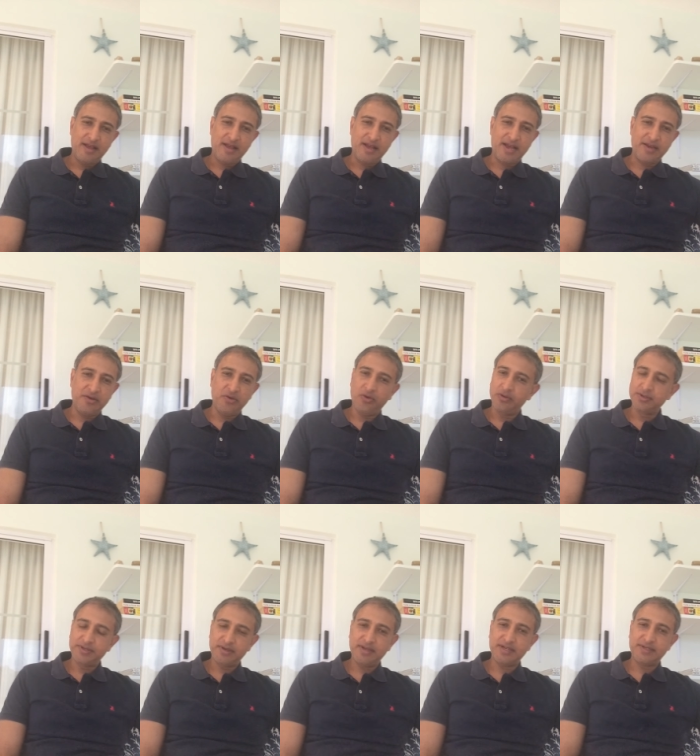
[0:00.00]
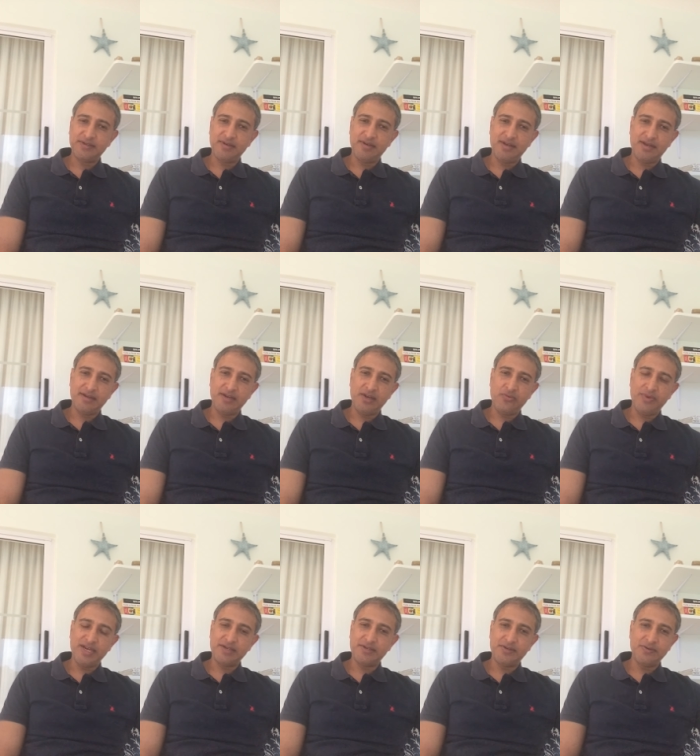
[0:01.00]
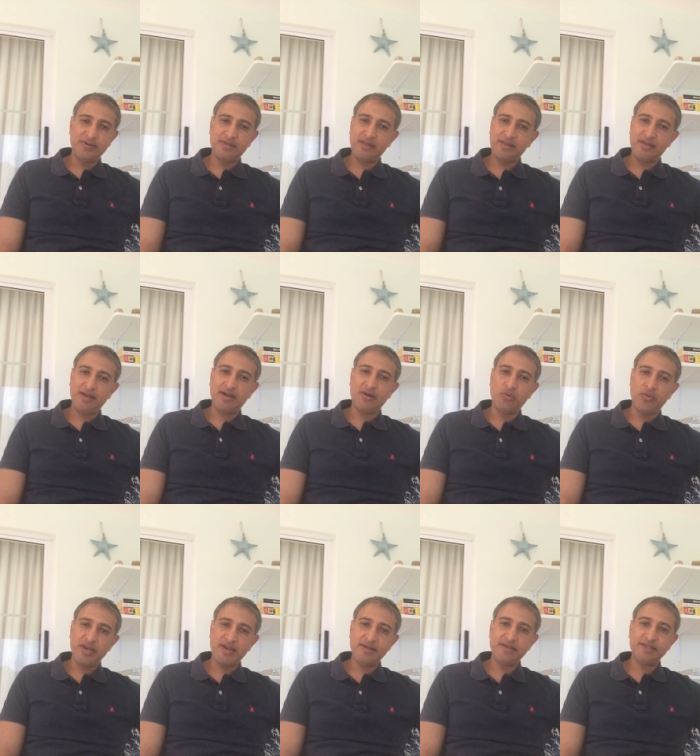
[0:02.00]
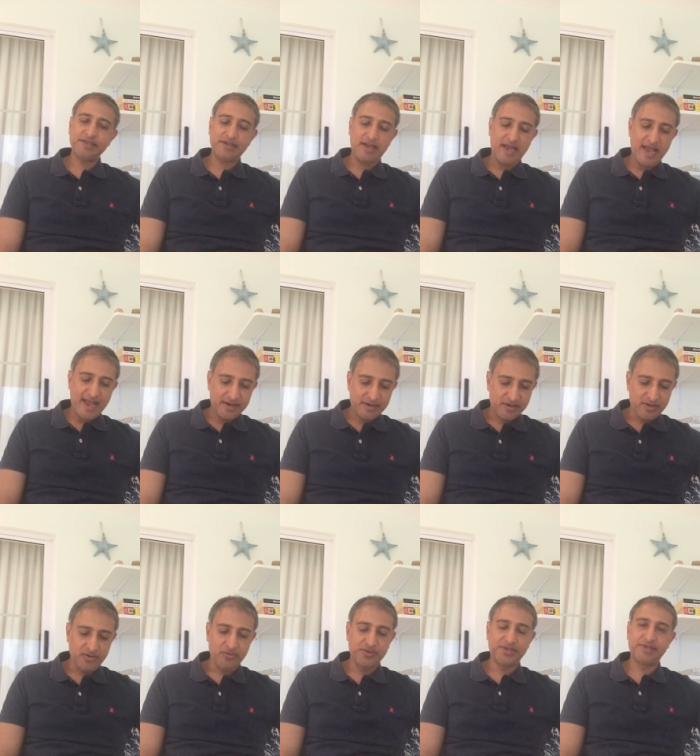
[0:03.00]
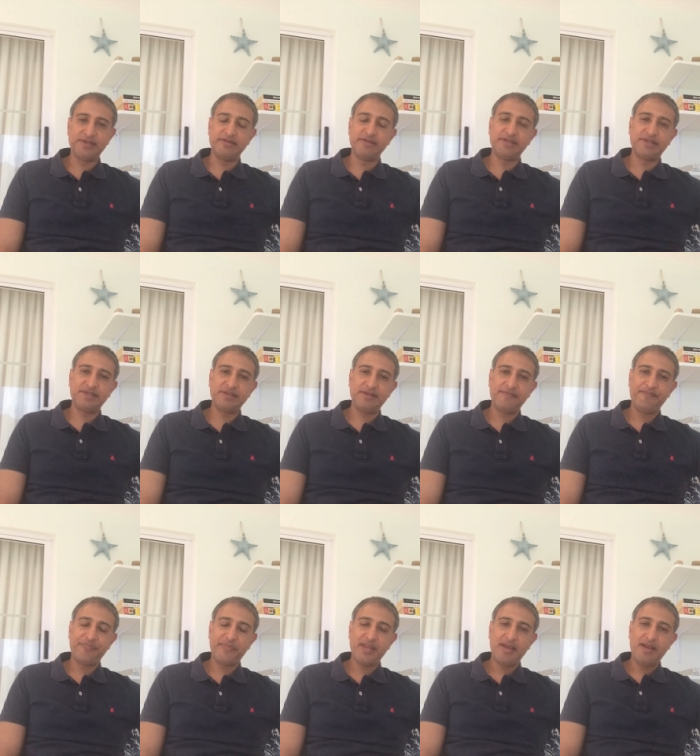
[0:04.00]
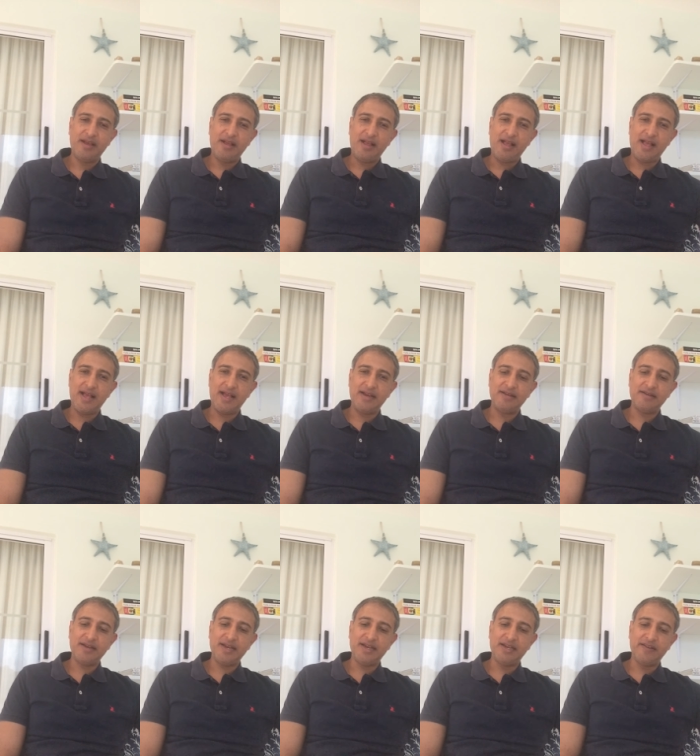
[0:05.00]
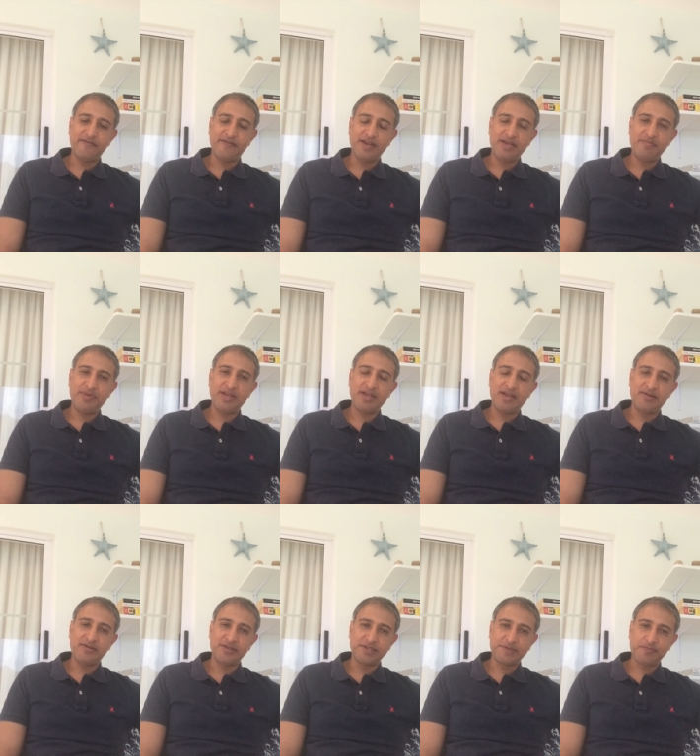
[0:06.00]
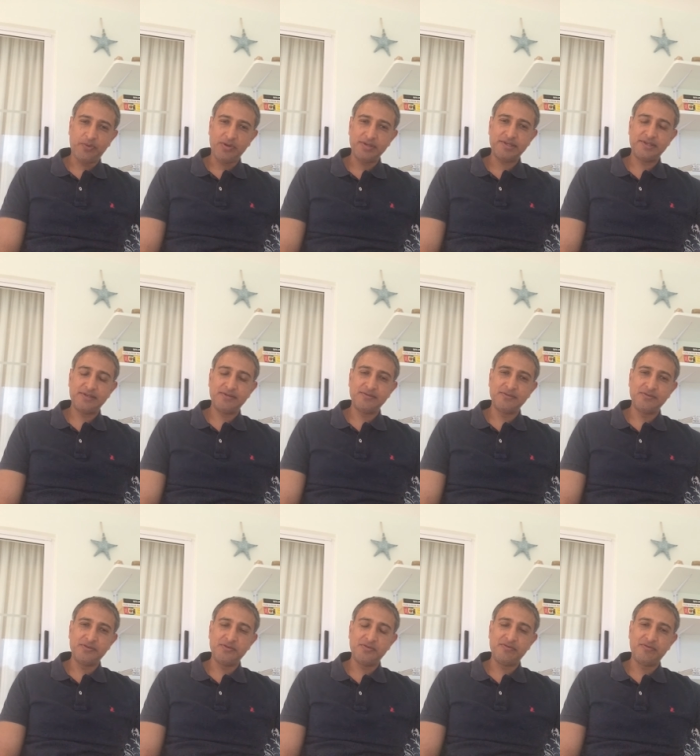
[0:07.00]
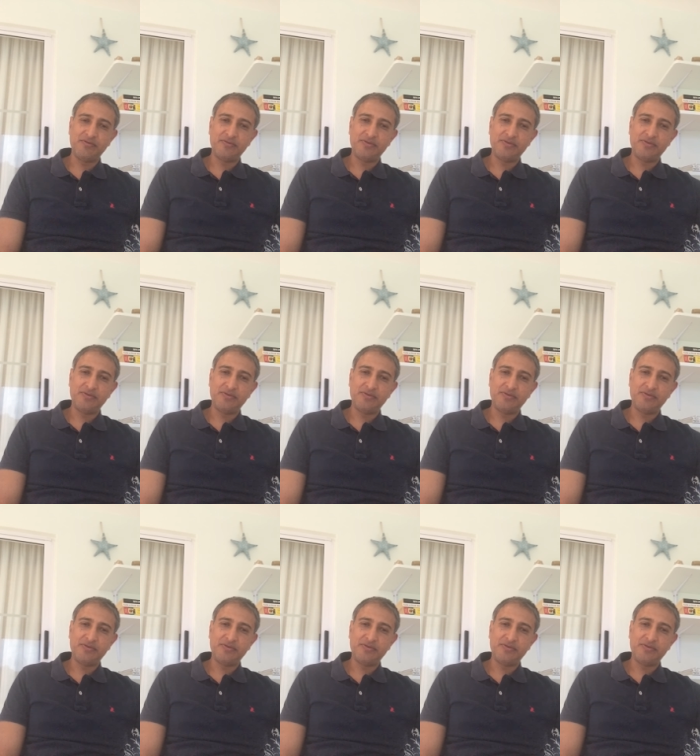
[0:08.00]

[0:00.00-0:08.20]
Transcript: and you also get to learn in week 2 that there are winners and losers. And in developing a response to